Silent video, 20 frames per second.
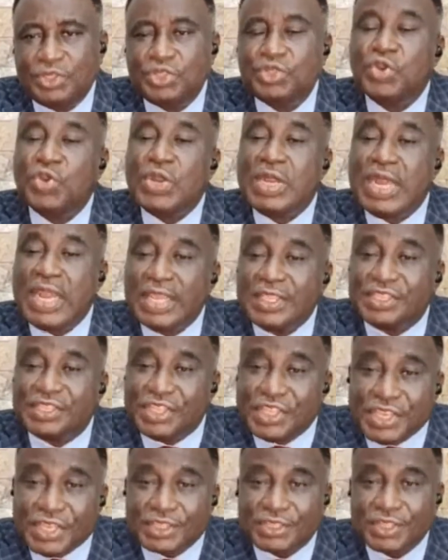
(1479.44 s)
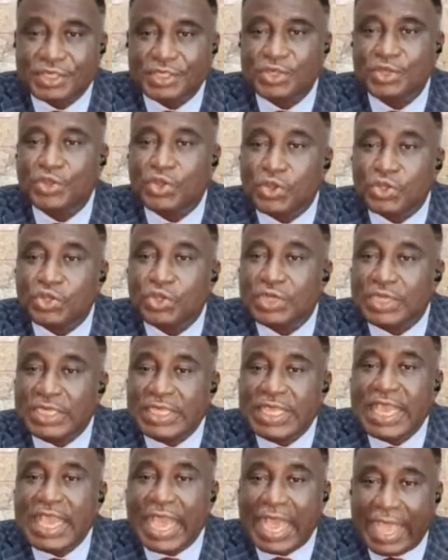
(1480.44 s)
you need Jesus to go to the
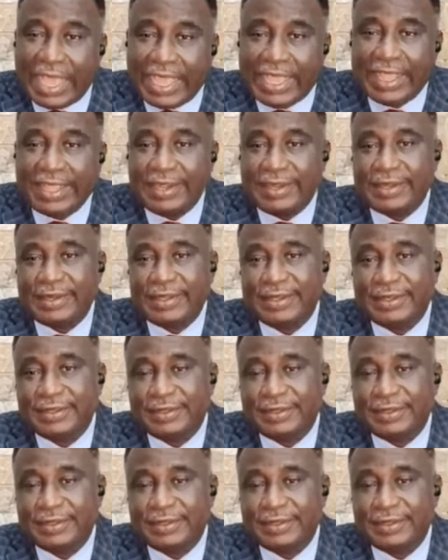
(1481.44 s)
year ahead.